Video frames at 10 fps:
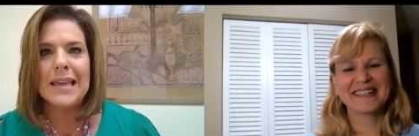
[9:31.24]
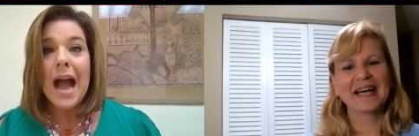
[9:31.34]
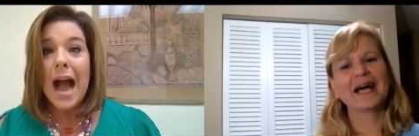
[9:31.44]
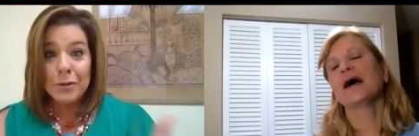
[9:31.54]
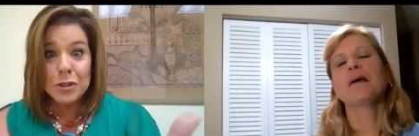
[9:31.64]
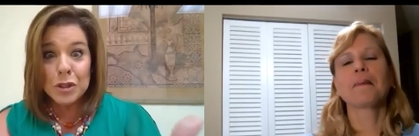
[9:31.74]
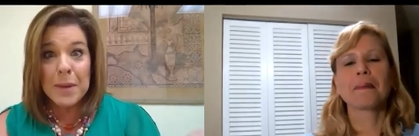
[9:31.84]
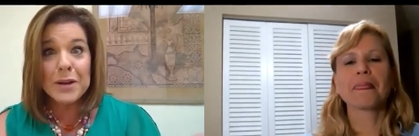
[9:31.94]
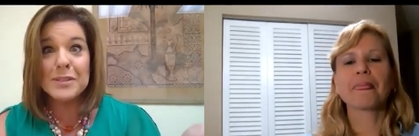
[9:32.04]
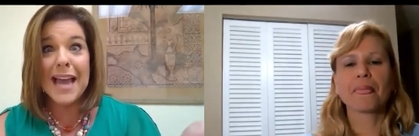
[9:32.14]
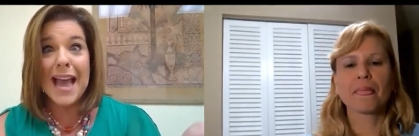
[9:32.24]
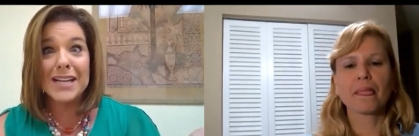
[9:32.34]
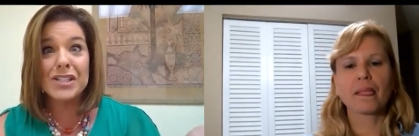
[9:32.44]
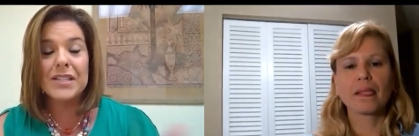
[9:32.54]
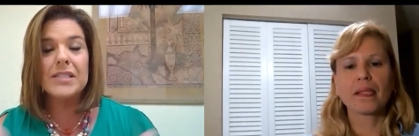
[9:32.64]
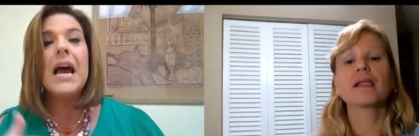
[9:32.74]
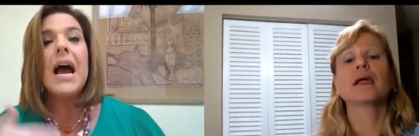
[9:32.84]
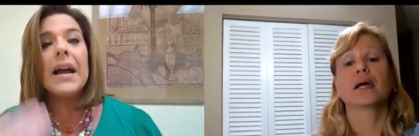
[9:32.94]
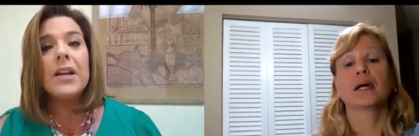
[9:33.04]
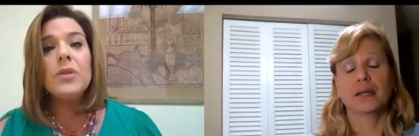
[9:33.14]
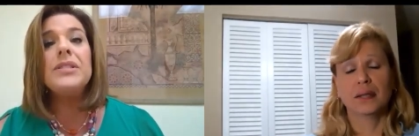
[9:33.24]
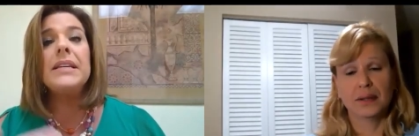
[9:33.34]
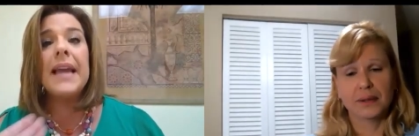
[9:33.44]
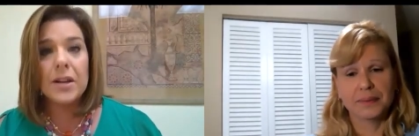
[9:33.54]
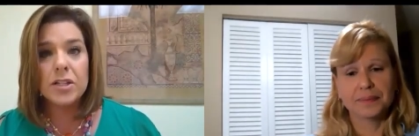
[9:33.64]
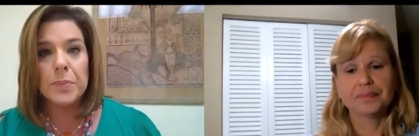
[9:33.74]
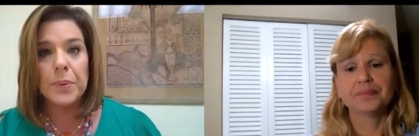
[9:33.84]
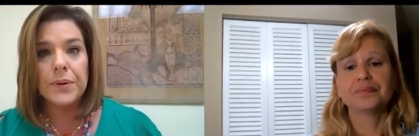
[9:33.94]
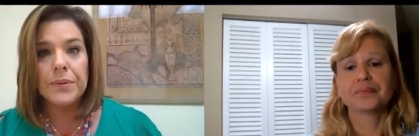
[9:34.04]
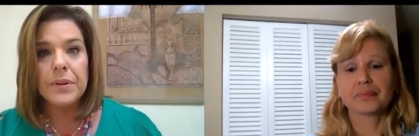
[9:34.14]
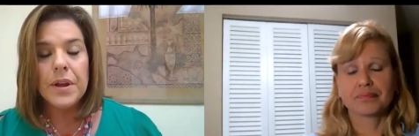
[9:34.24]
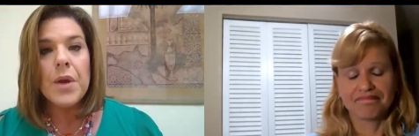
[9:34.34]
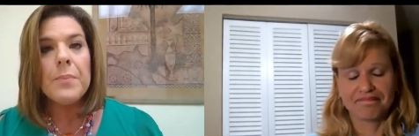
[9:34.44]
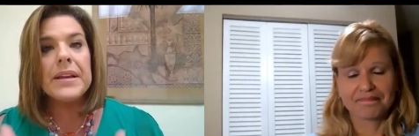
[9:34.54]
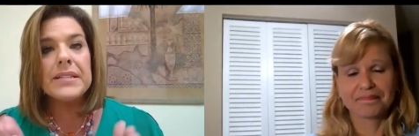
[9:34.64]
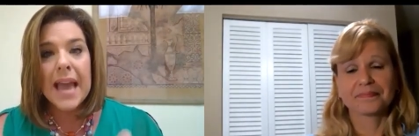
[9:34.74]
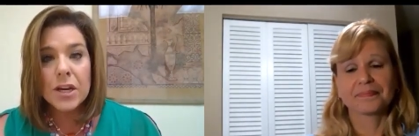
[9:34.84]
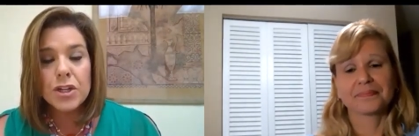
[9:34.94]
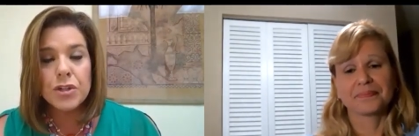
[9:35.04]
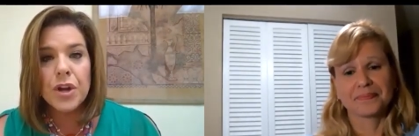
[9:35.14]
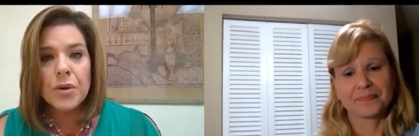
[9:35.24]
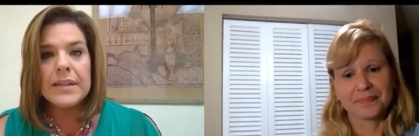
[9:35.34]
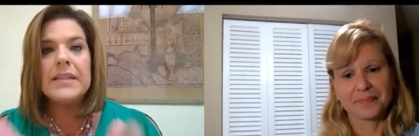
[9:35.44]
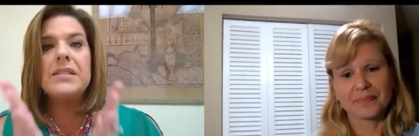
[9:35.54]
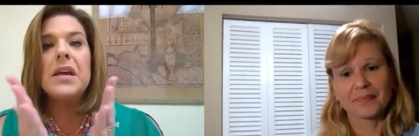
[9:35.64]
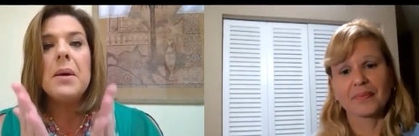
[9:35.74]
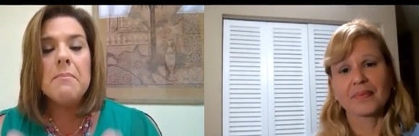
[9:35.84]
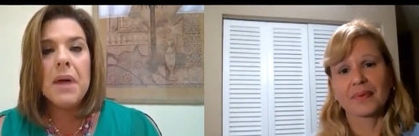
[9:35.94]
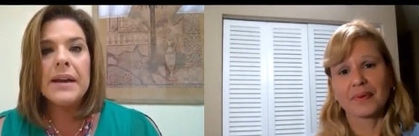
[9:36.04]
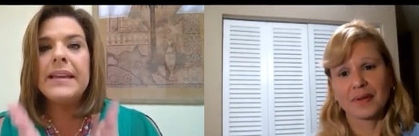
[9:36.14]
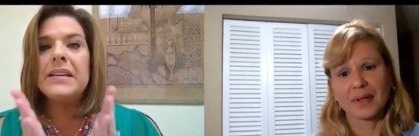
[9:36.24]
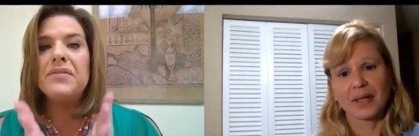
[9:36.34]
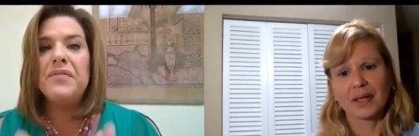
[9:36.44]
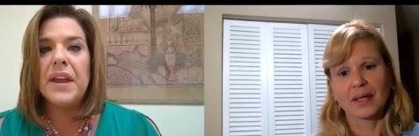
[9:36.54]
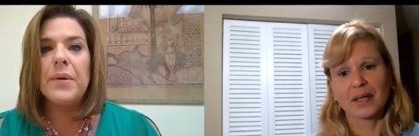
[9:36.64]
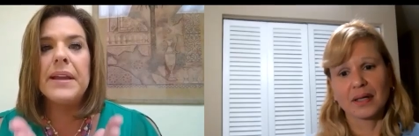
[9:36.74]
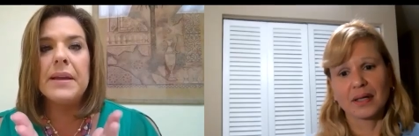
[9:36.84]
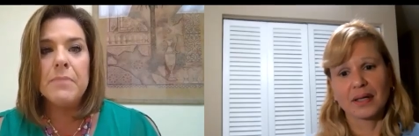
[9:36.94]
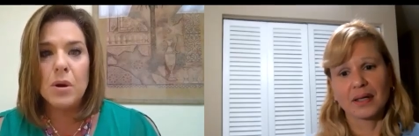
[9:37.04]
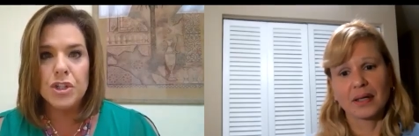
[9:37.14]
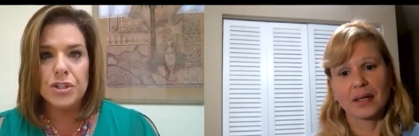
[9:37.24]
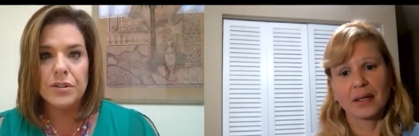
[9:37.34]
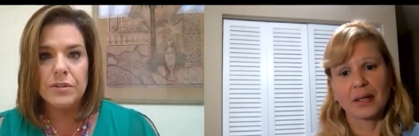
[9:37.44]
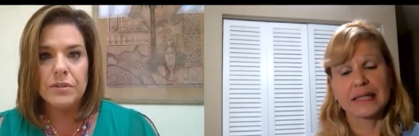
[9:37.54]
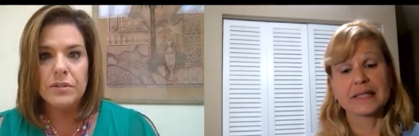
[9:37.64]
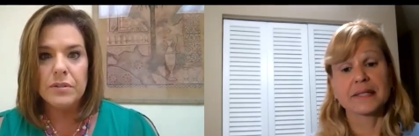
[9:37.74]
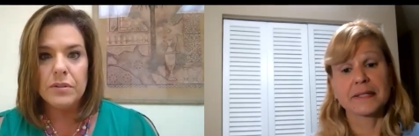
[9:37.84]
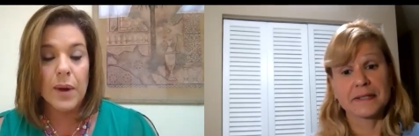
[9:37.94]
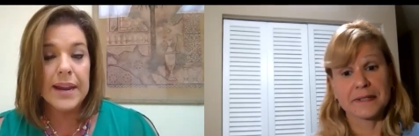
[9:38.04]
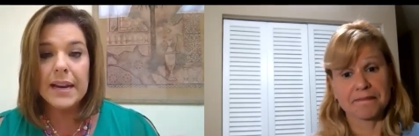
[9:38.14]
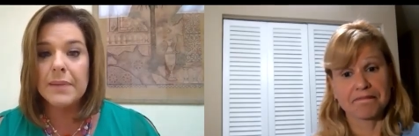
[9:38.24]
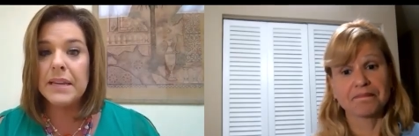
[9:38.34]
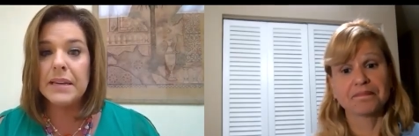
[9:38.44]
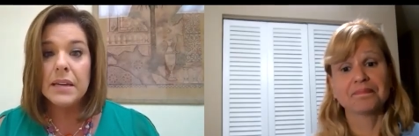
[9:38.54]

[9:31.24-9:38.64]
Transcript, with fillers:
Speaker 1: I don't do my own taxes. I go see an expert because, as you know, Liz, money is very emotional, yes, right? I mean,